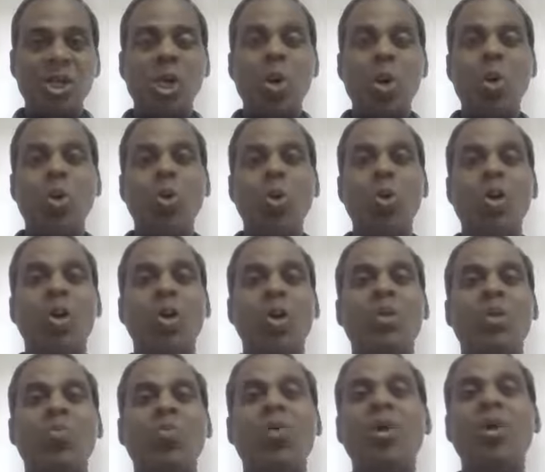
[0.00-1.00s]
or
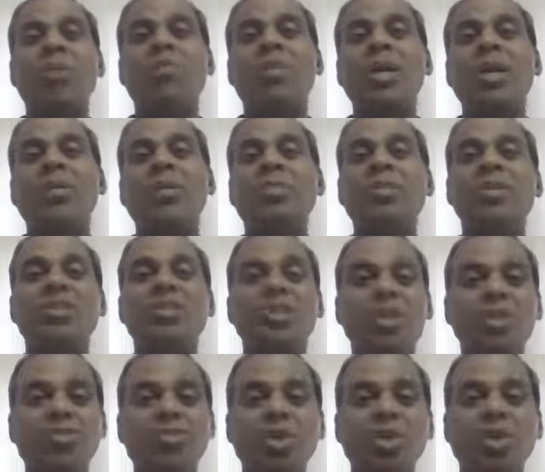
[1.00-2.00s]
what might be the
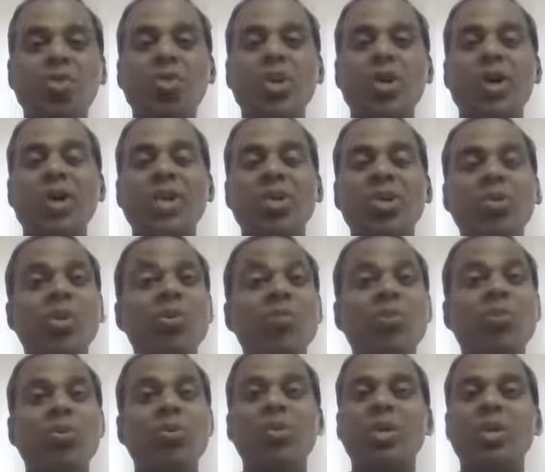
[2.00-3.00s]
steps required to
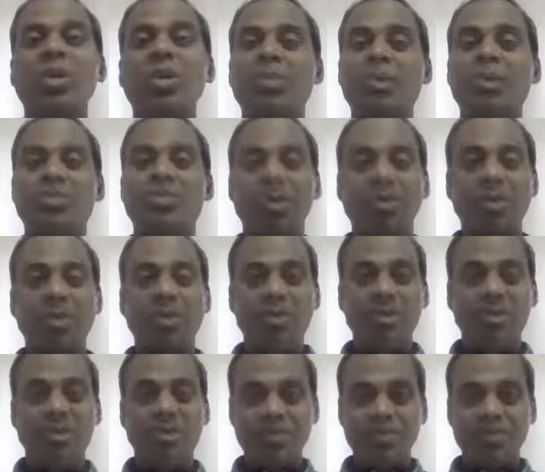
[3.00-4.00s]
improve their performance.